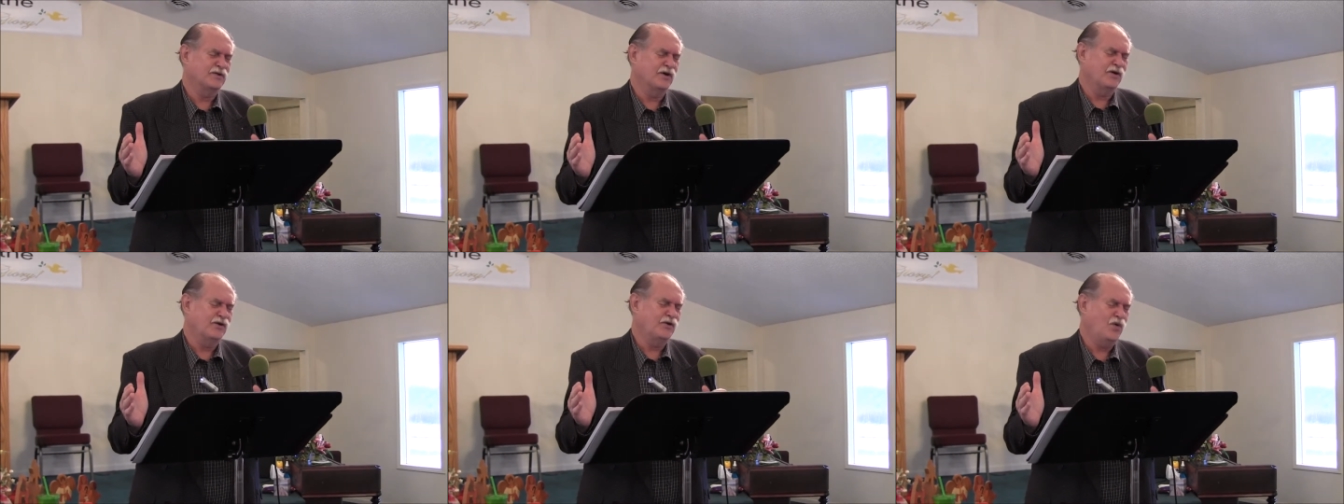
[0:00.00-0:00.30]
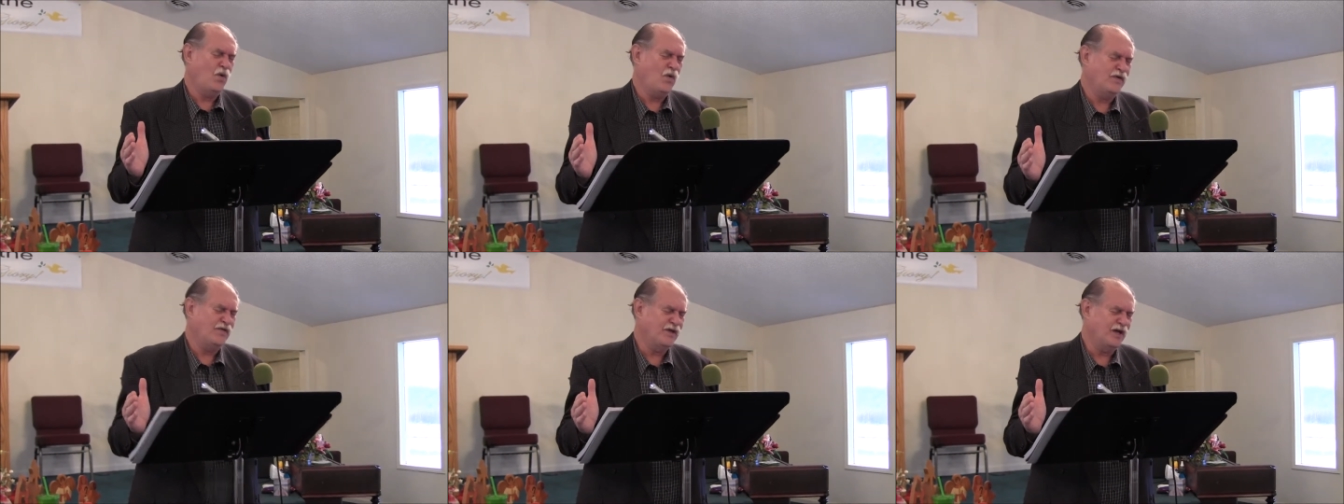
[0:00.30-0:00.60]
to
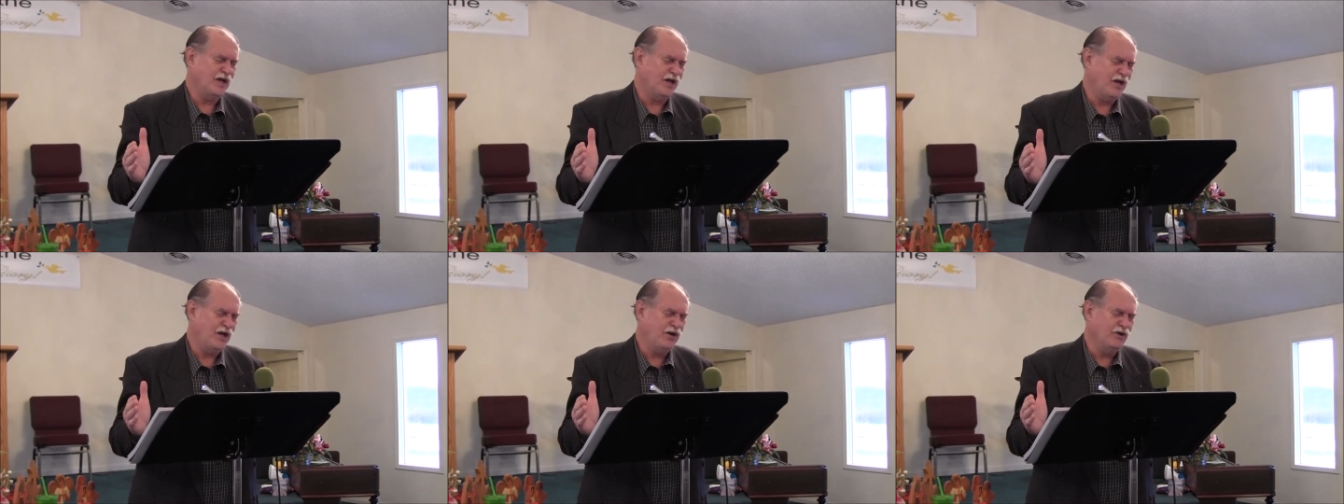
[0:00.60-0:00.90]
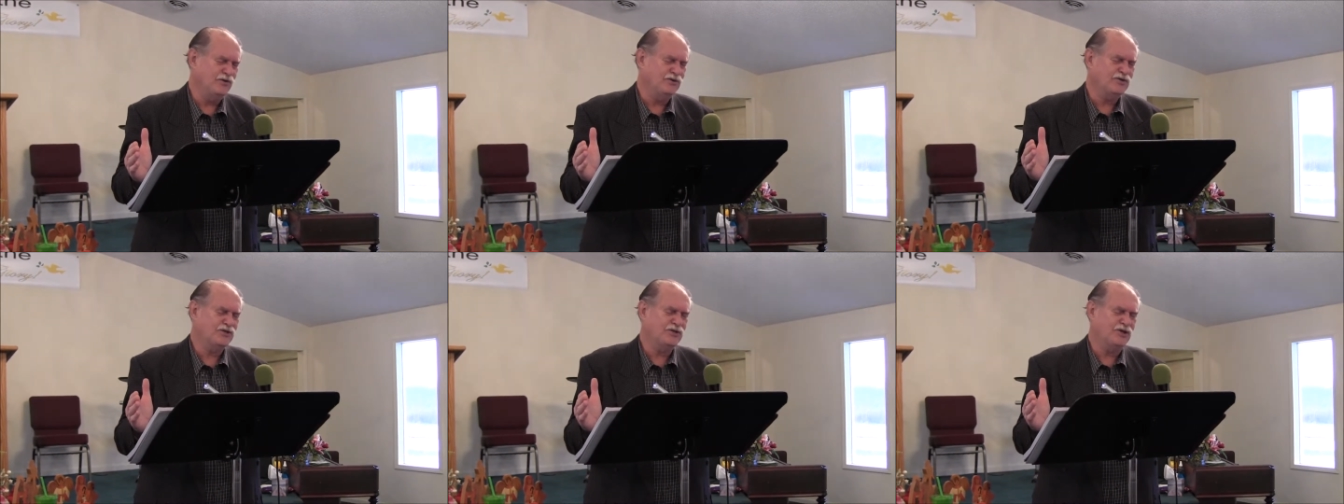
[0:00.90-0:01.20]
anoint the
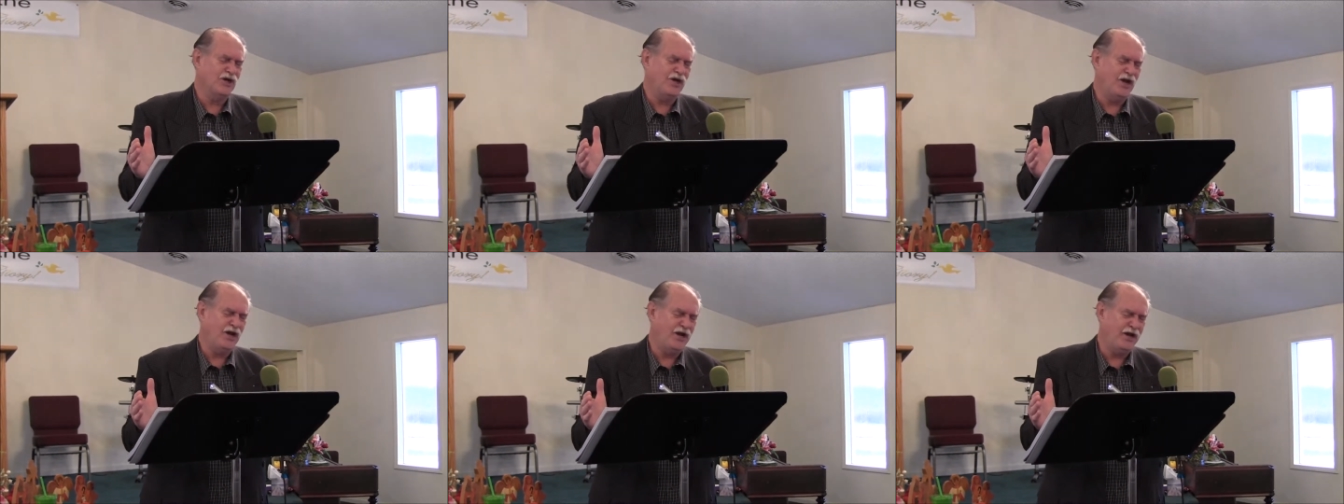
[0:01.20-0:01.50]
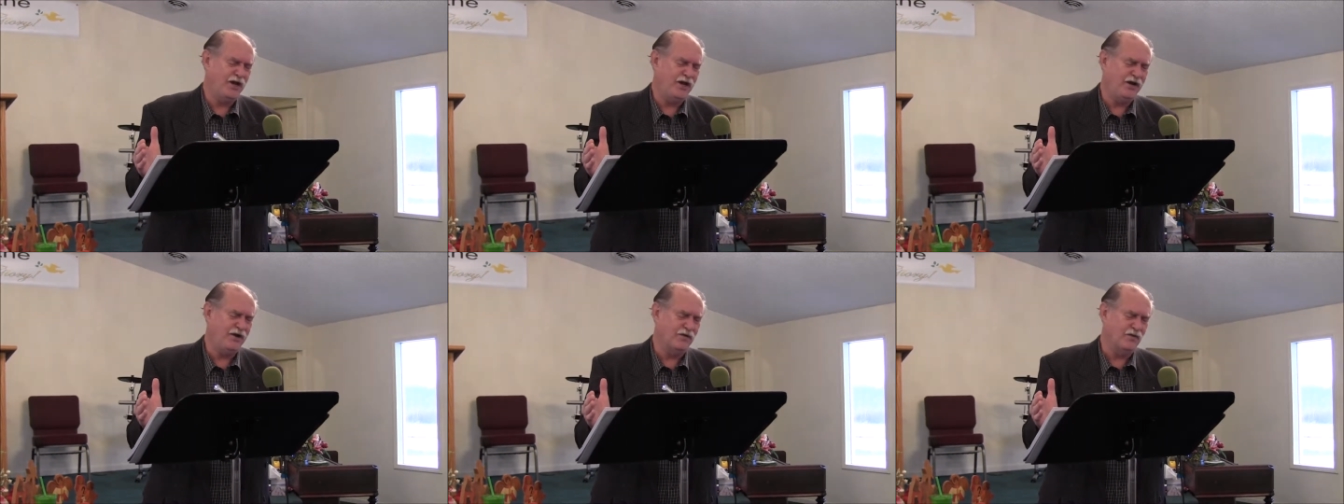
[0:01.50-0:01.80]
ears to
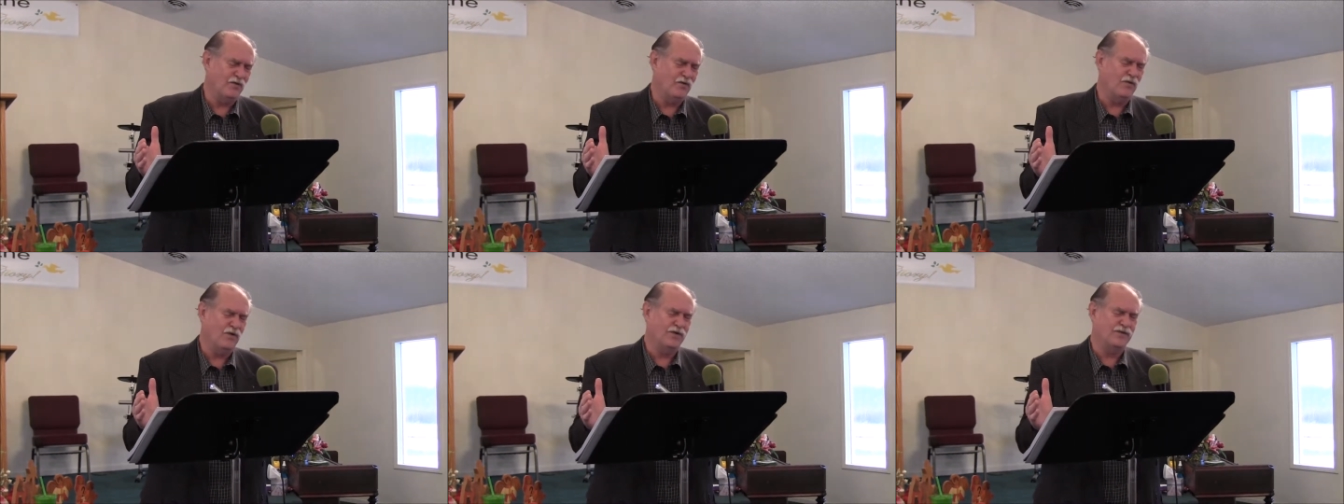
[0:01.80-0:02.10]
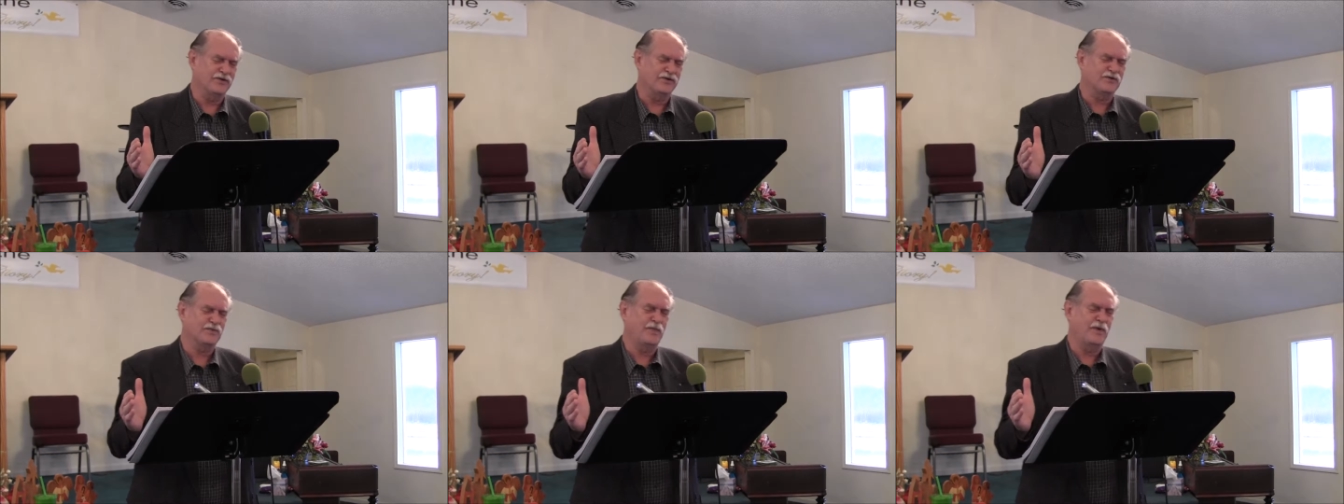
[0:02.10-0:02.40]
hear
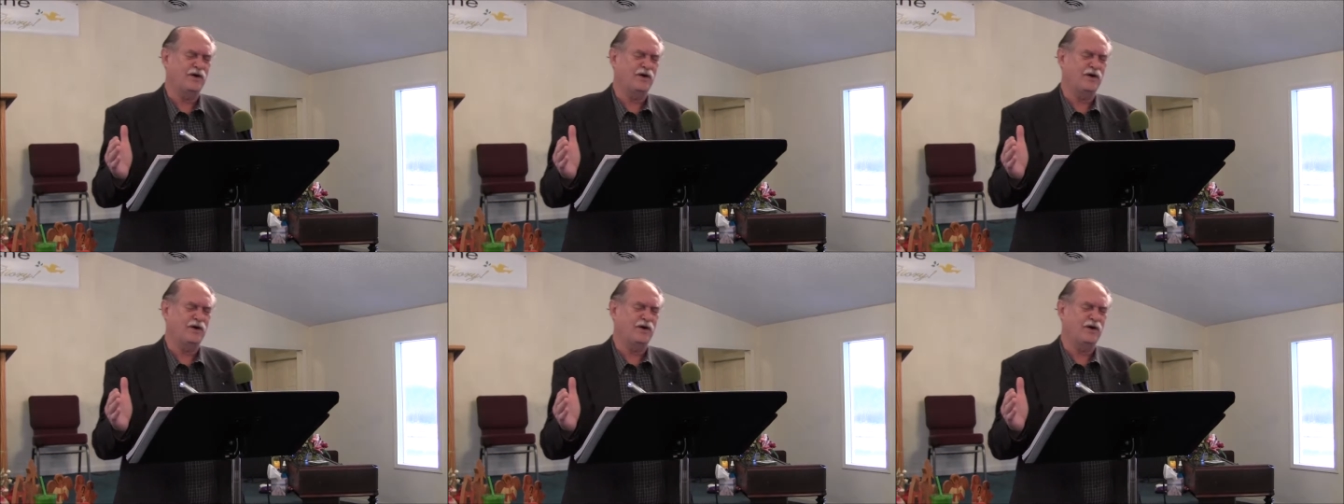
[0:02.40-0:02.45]
what the yes.